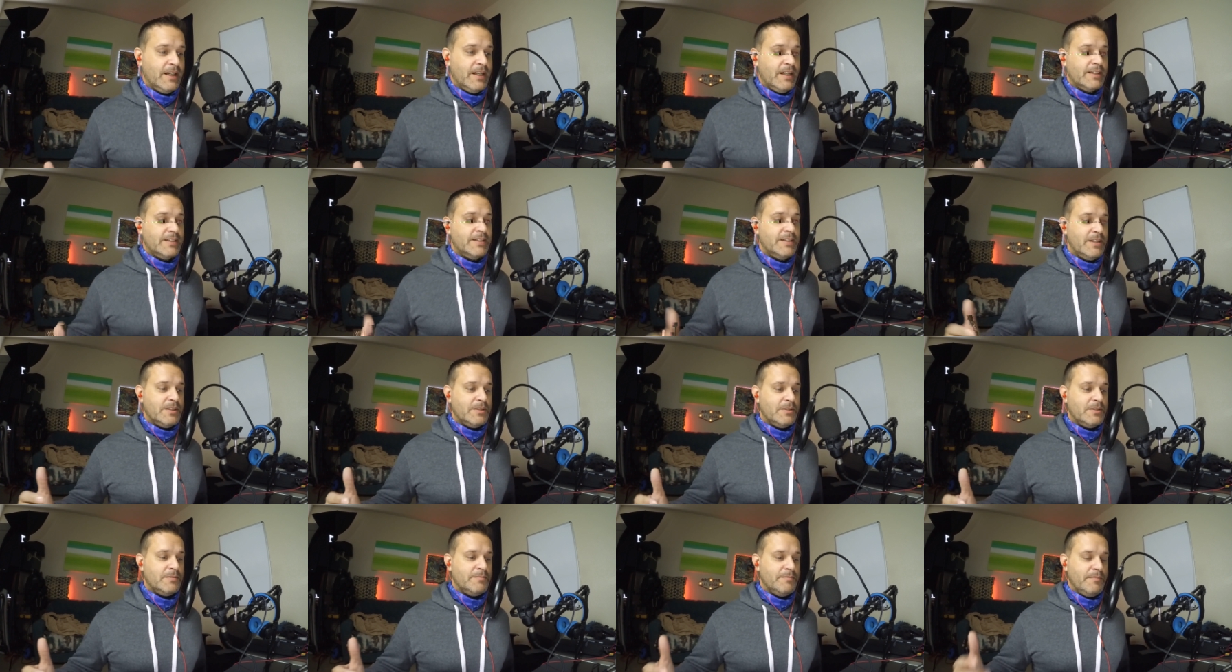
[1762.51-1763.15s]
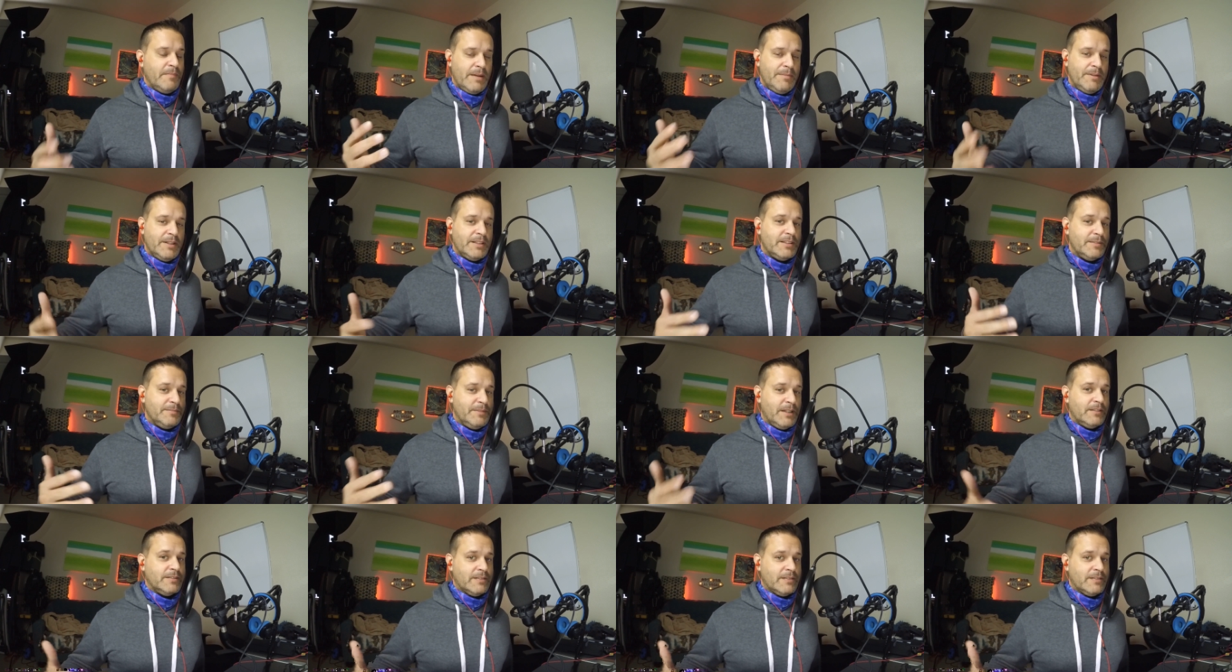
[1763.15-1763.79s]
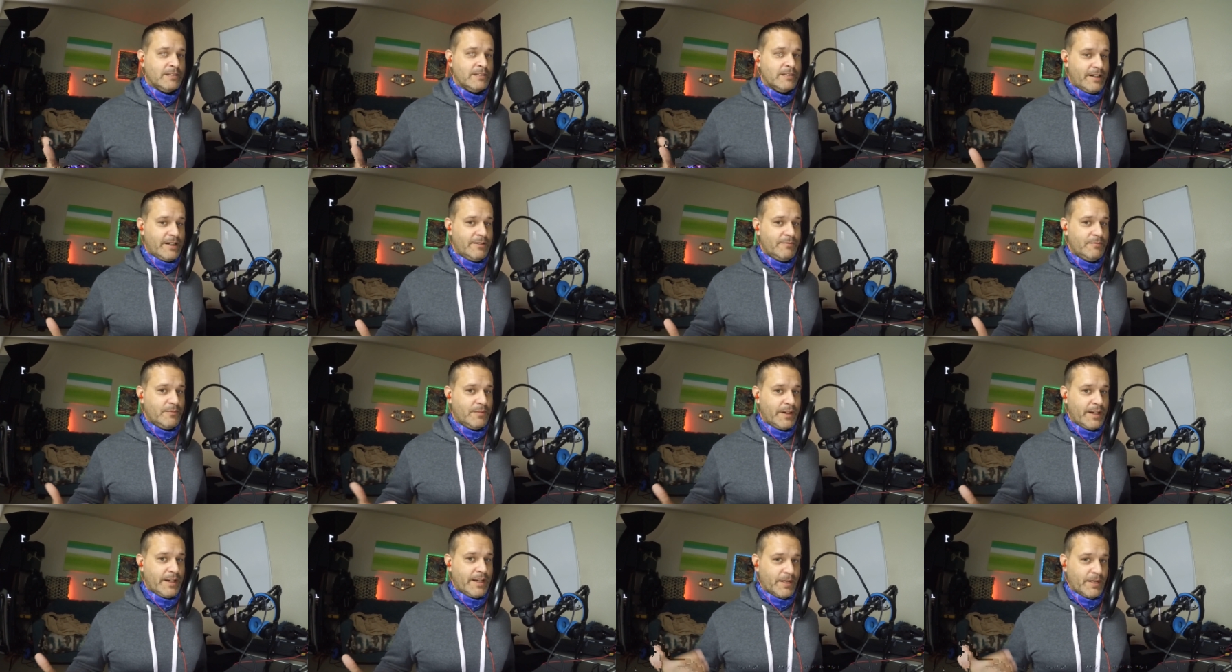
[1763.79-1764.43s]
So maybe it's about
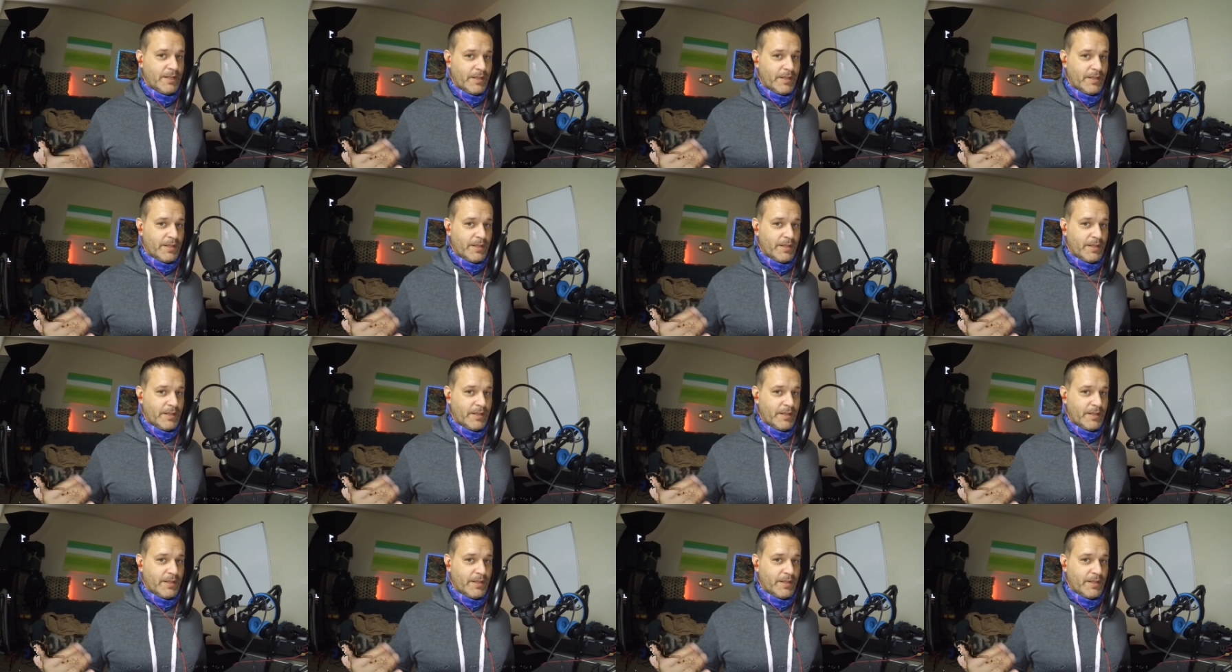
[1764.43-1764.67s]
time we